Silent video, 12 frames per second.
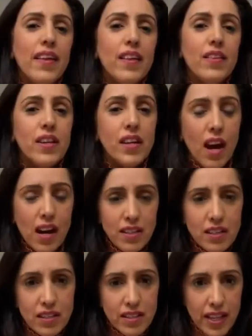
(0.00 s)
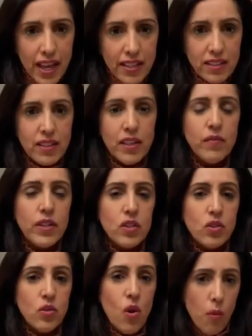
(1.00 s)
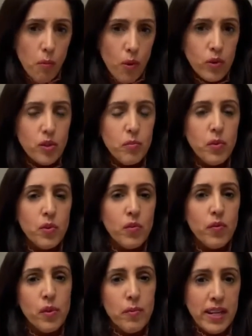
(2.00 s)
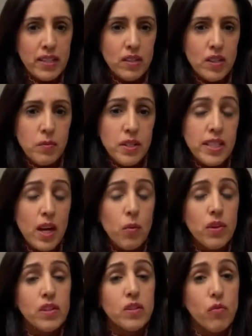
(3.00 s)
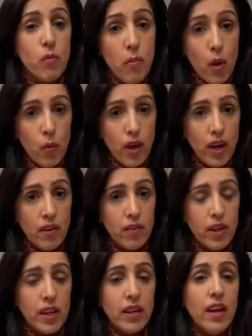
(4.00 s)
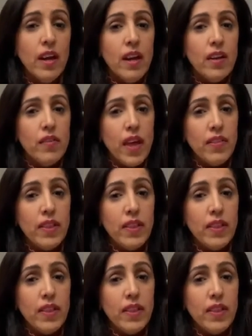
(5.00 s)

The guidance says that if it's not possible for the matter to be dealt with as a remote hearing, then the